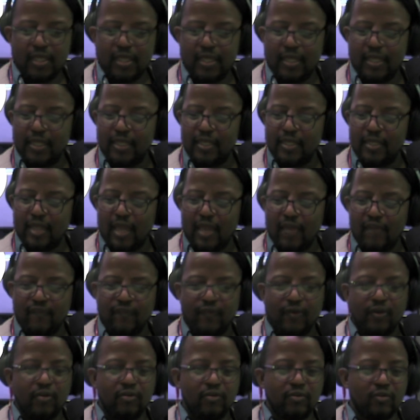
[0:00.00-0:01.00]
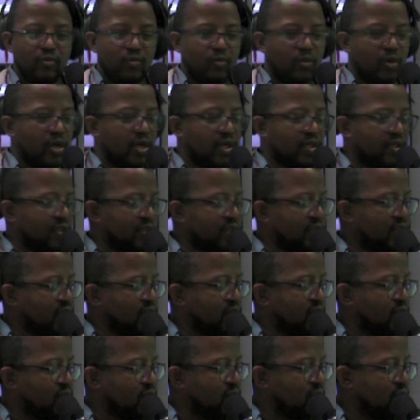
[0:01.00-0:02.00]
and I follow the work that
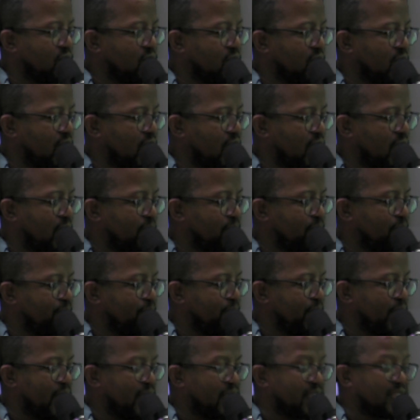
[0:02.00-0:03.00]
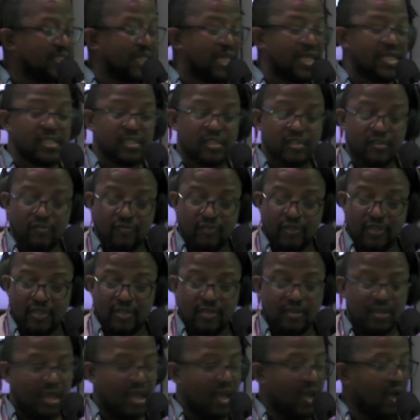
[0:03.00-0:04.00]
they do
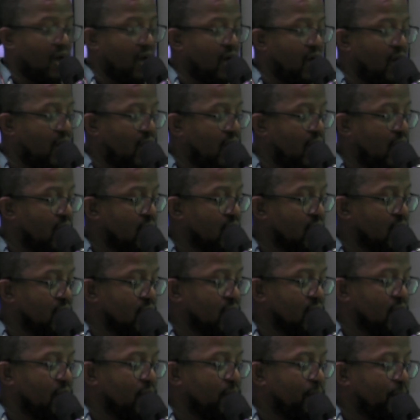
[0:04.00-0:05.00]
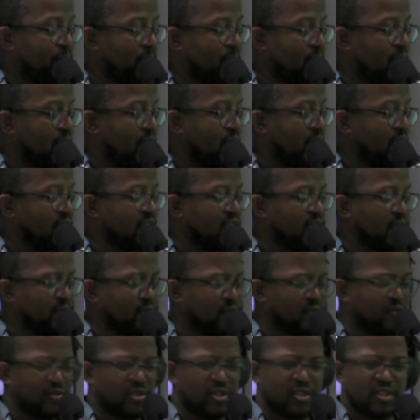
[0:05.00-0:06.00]
extensively. They are, in
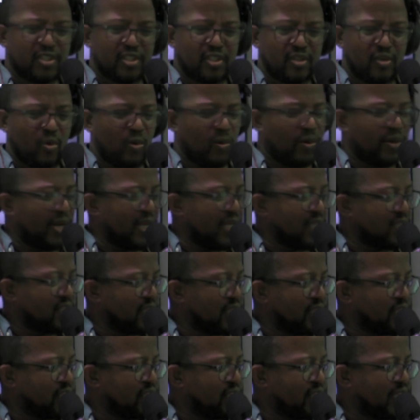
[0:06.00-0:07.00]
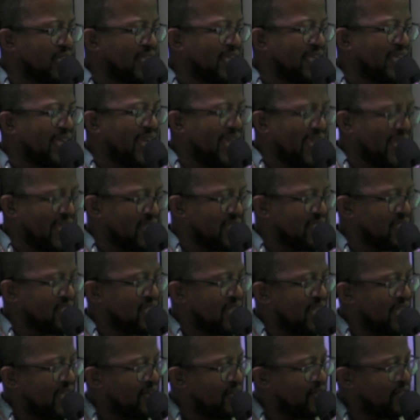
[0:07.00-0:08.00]
terms of just an organization that
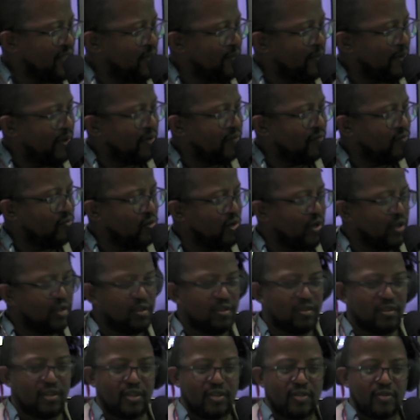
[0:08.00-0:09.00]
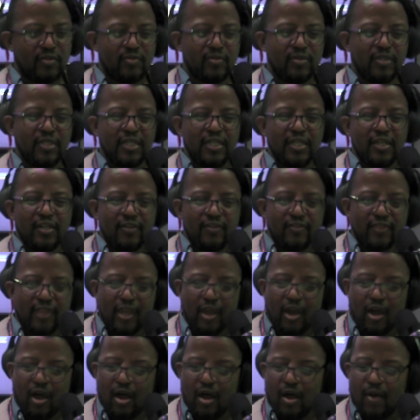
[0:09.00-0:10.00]
cares and the amount of work that they do,
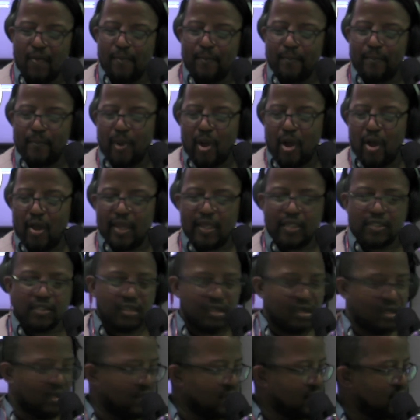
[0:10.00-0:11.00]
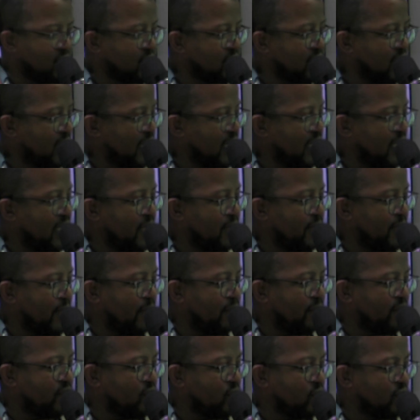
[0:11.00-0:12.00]
they are par excellence.
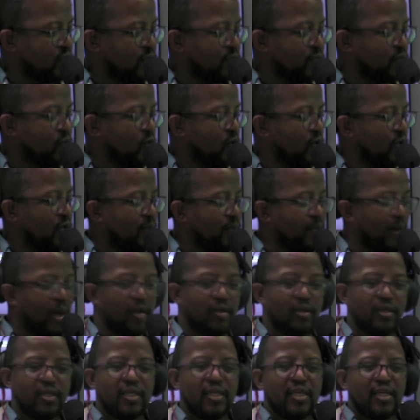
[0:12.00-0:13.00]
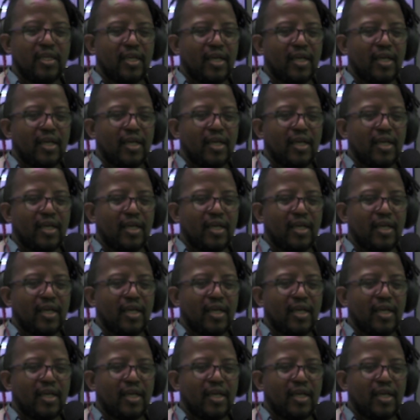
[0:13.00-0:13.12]
Of course, I'm talking about,